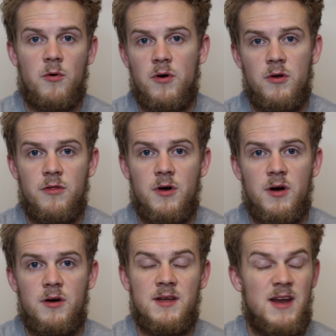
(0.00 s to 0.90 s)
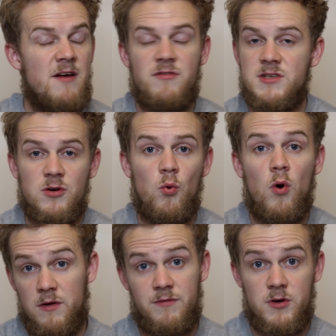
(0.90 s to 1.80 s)
or another in every single
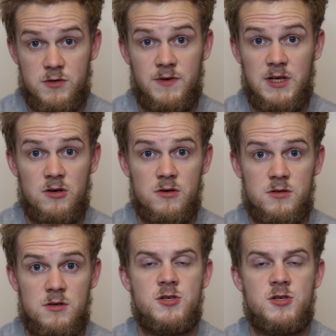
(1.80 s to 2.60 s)
one of those videos.